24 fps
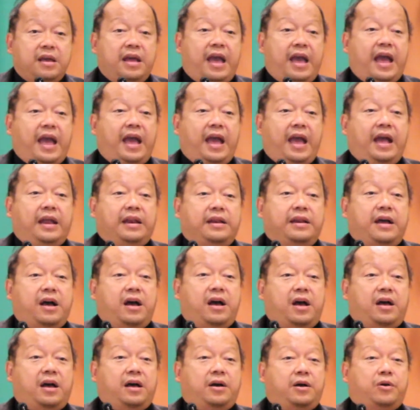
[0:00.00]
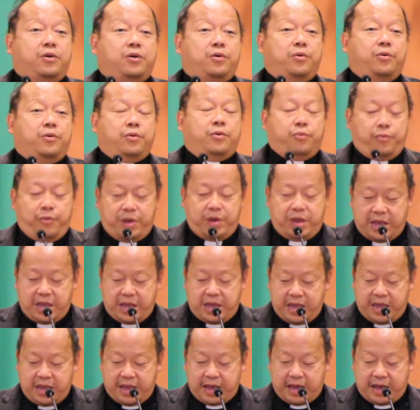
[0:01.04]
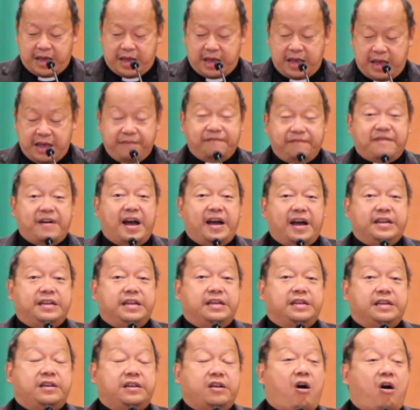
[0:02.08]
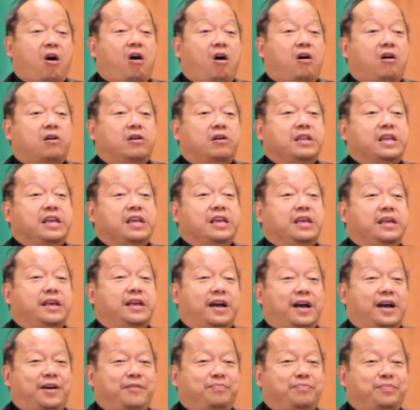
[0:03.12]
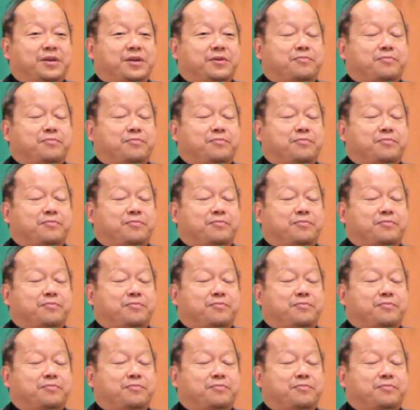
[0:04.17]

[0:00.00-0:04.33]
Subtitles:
and we invited all the